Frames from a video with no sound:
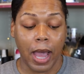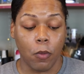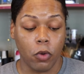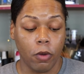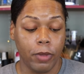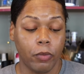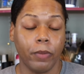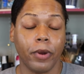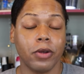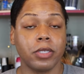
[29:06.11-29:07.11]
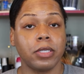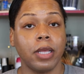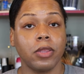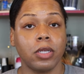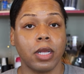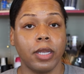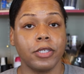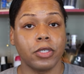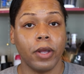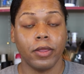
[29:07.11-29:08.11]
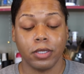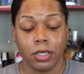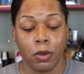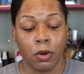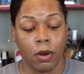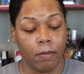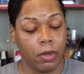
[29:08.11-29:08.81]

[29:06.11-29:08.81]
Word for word: I will be repurchasing the cleanser and the toner,